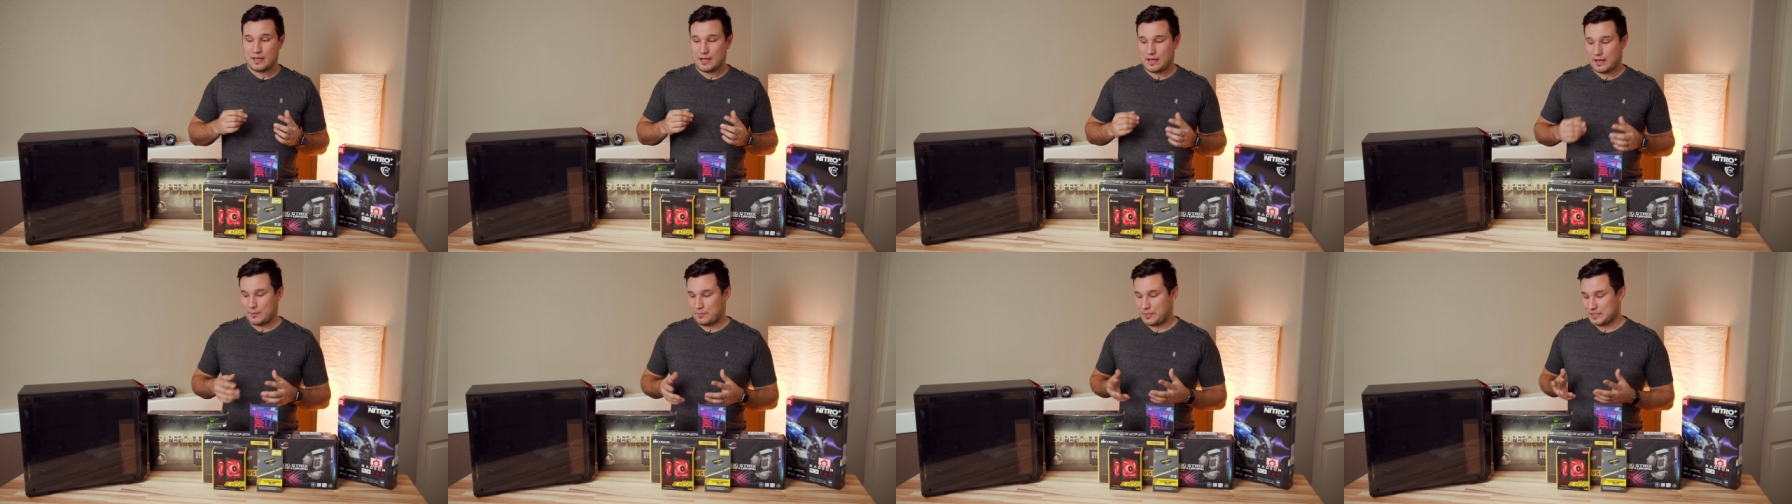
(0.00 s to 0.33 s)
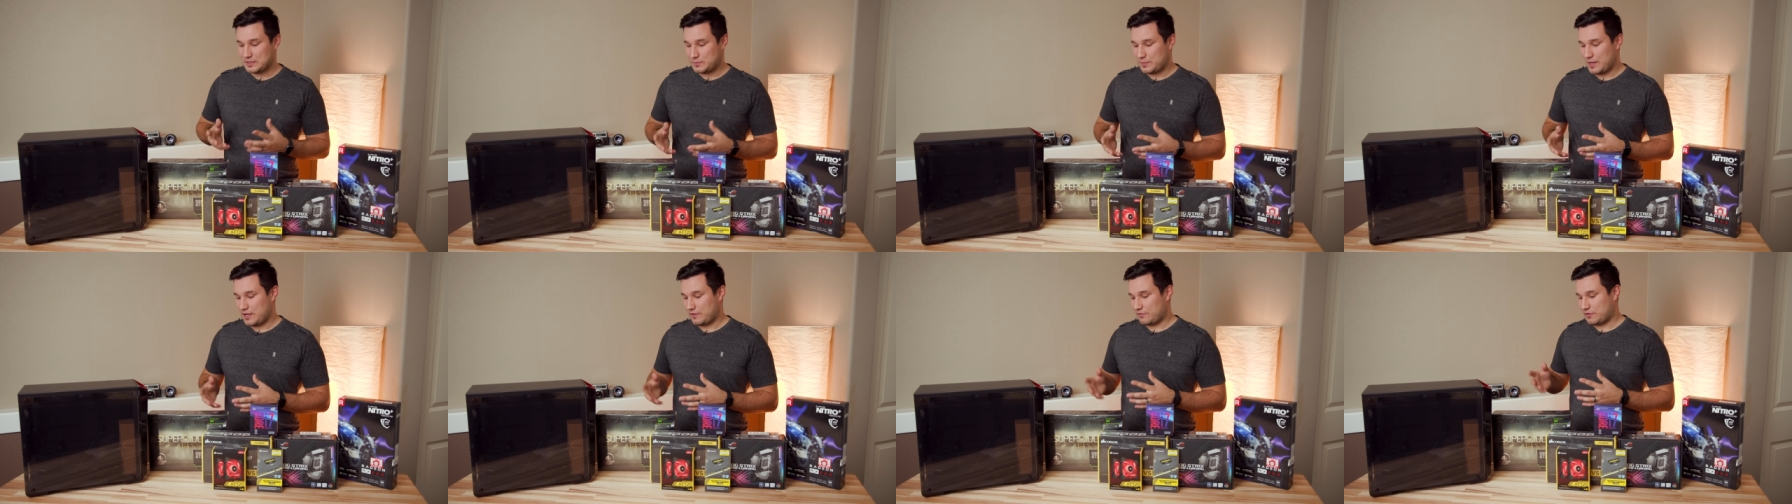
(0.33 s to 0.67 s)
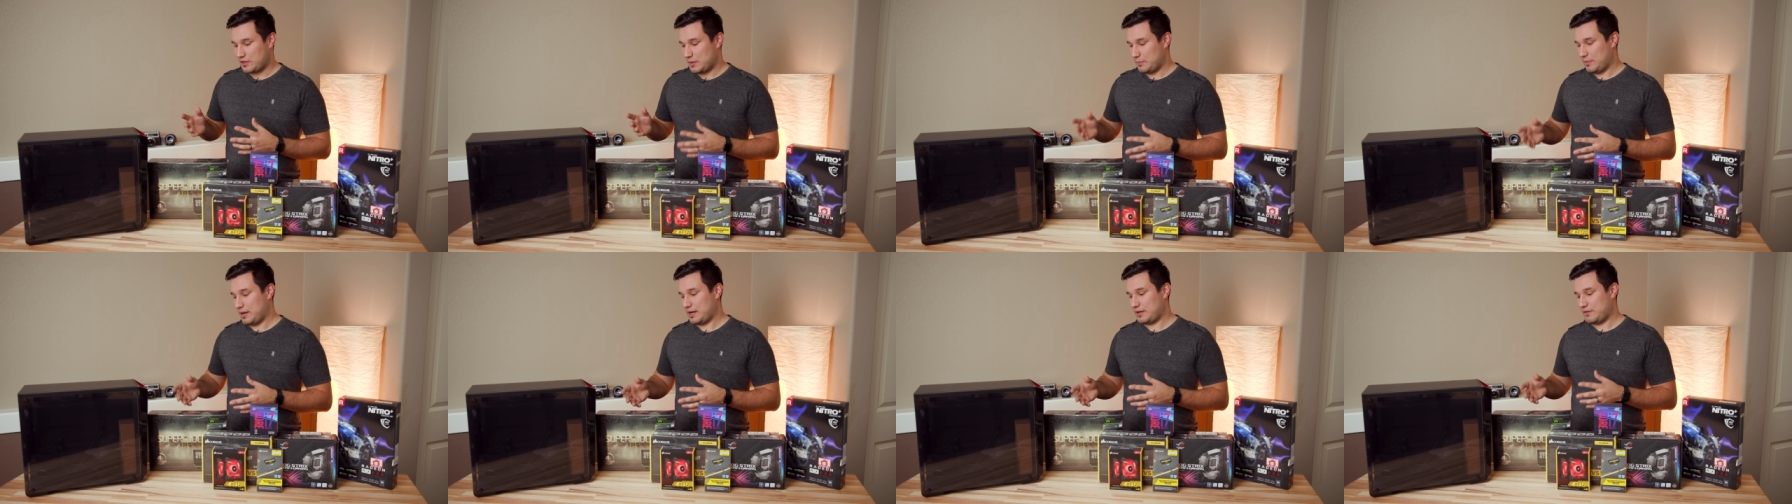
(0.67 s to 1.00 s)
uh, best bang
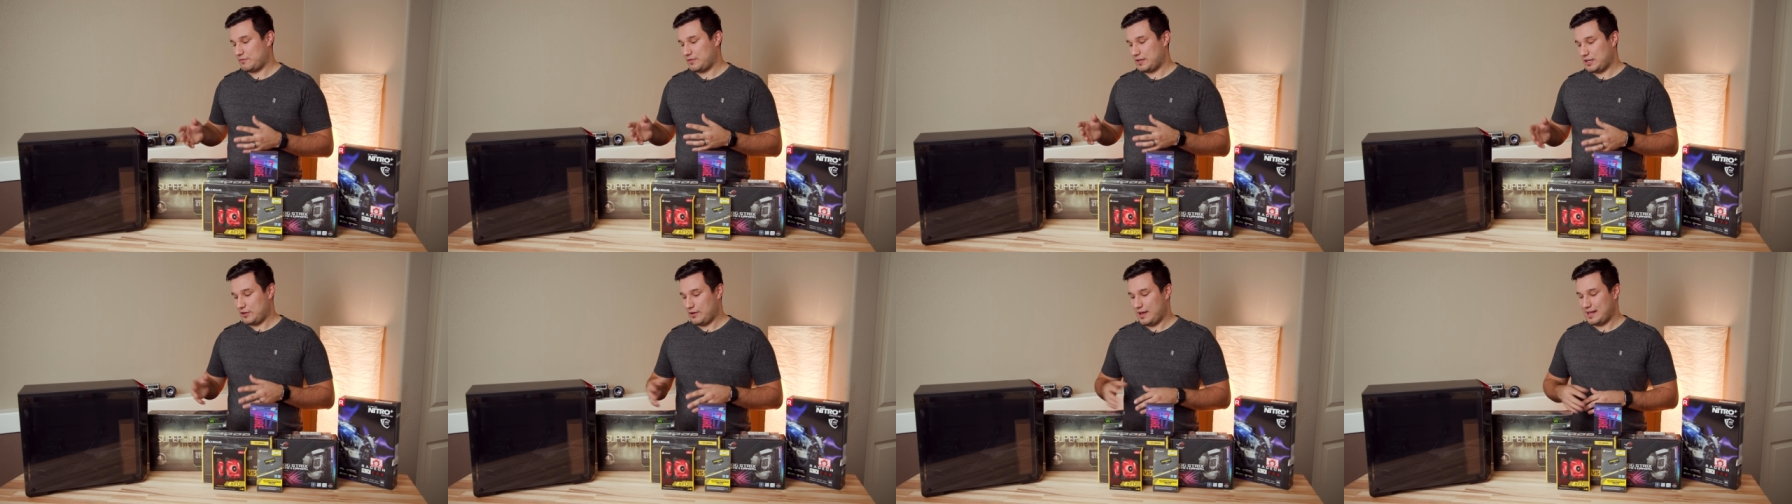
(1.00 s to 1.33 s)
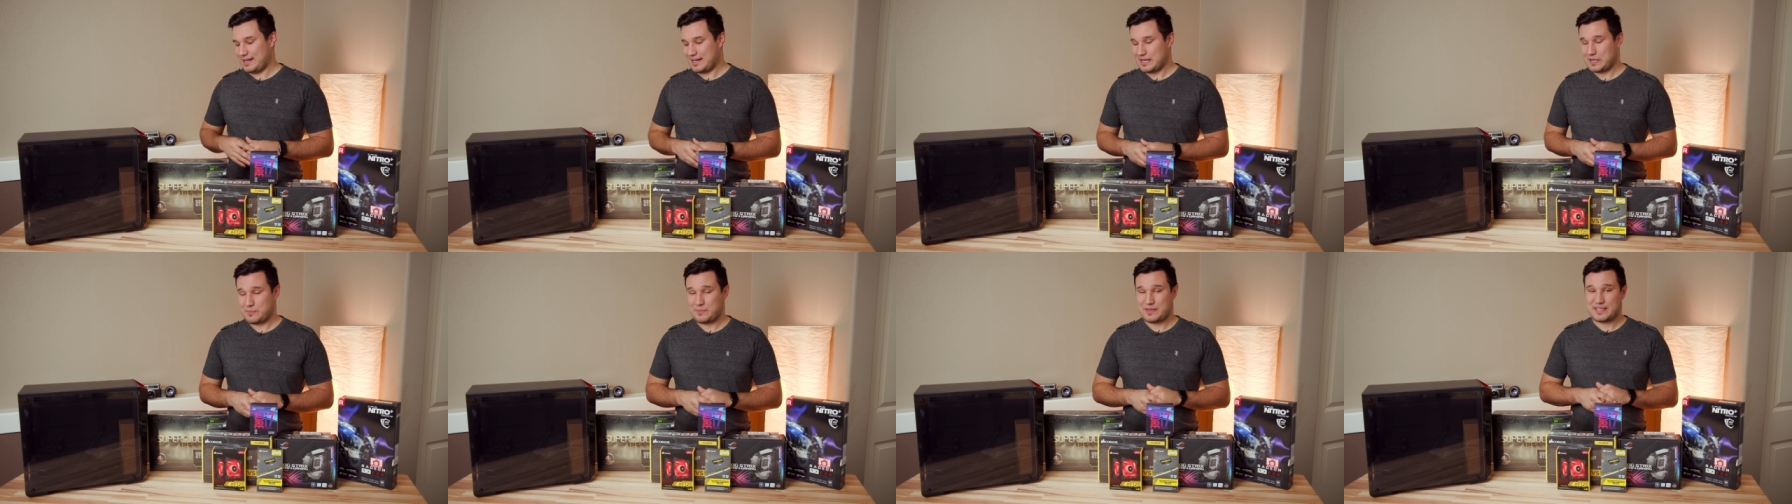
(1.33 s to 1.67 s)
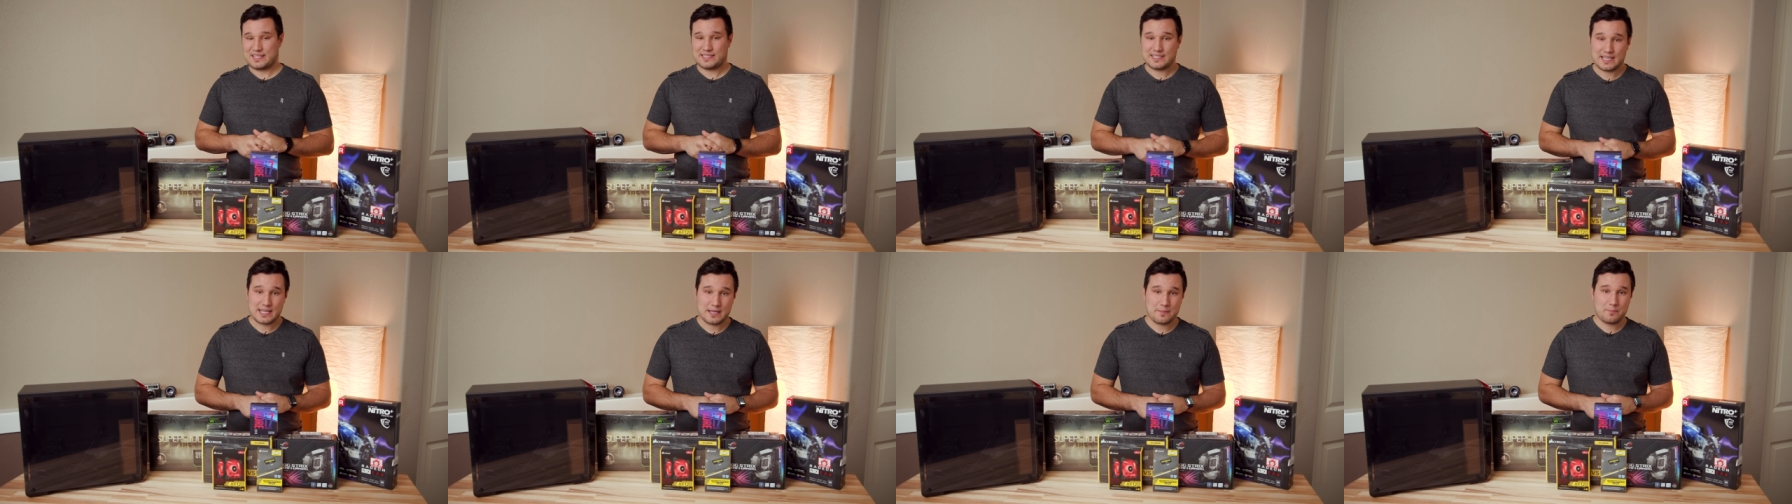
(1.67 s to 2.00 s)
for the buck video editing
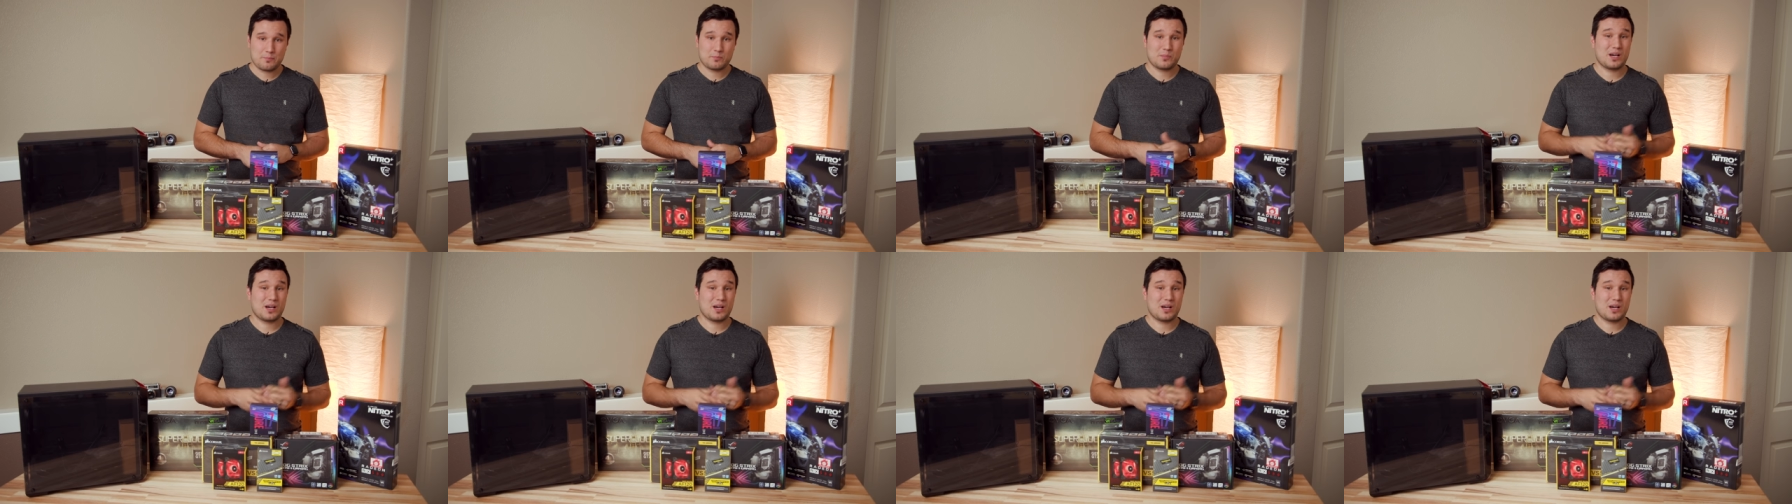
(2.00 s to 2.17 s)
PC,